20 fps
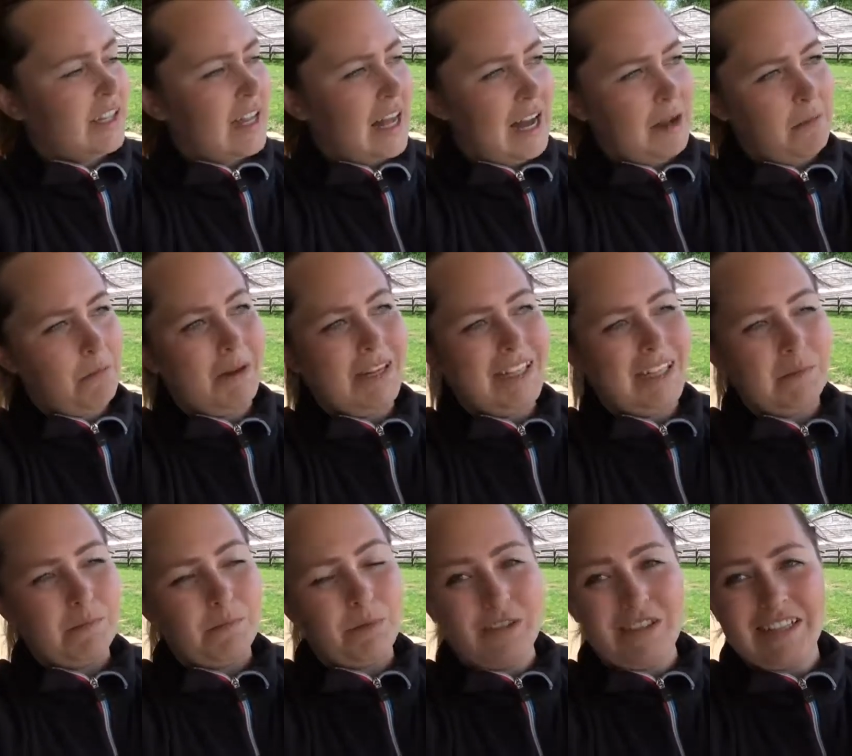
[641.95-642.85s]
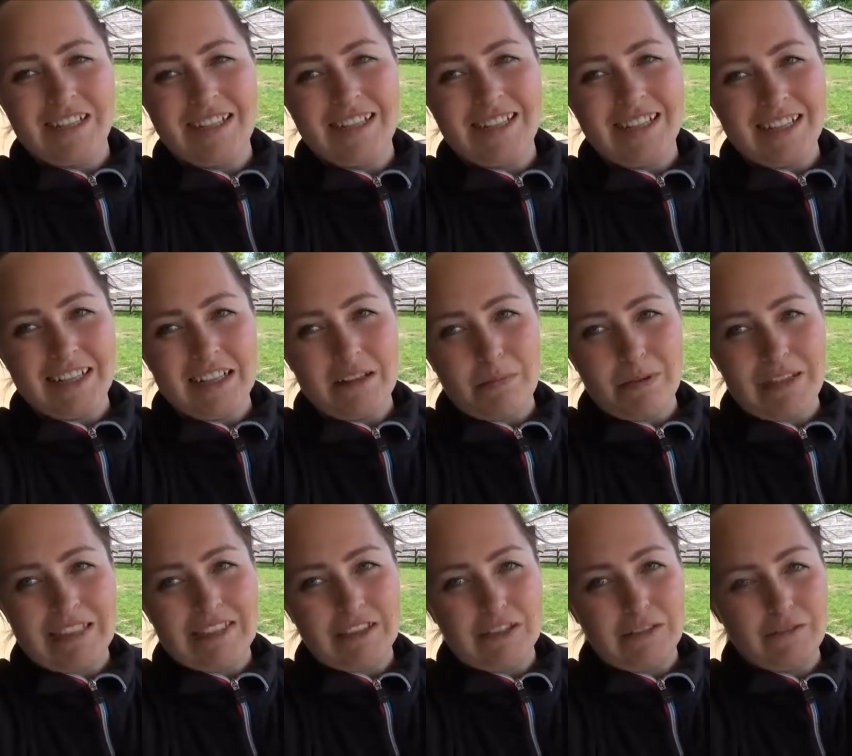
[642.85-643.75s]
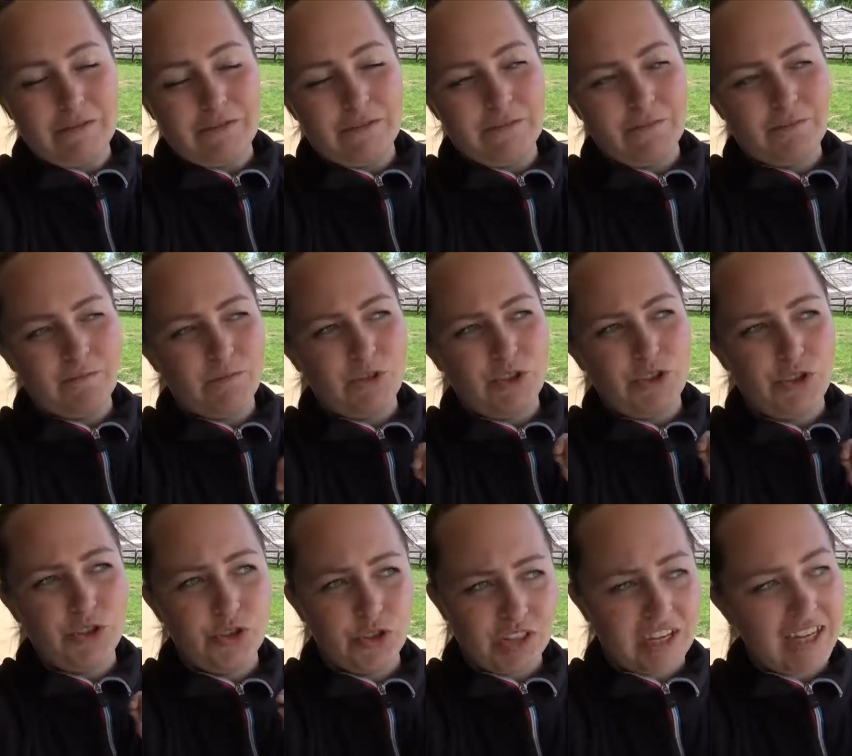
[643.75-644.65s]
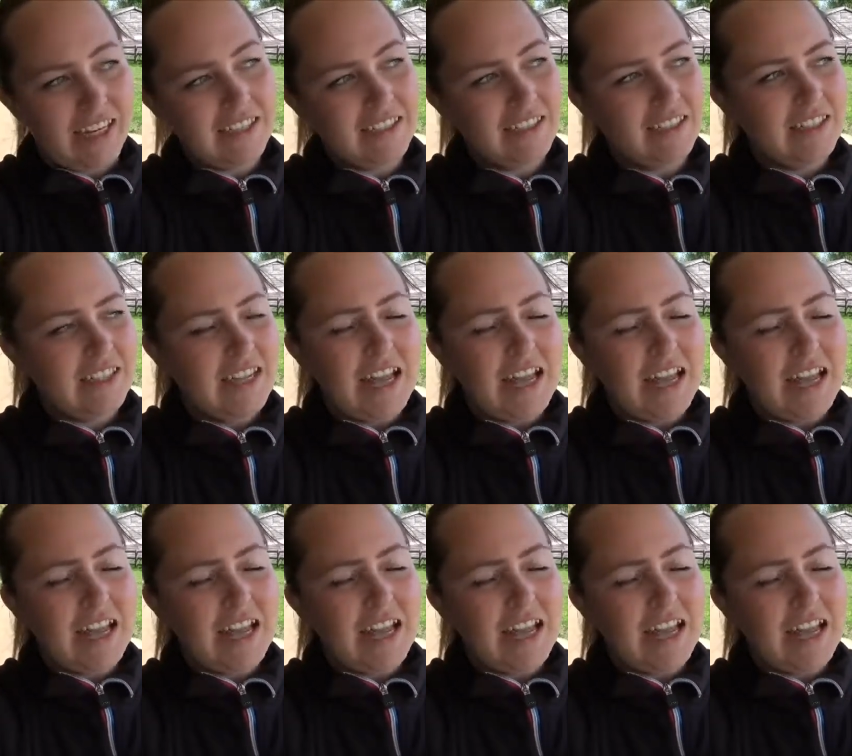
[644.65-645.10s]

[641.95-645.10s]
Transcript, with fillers: I might put in a little bit of during,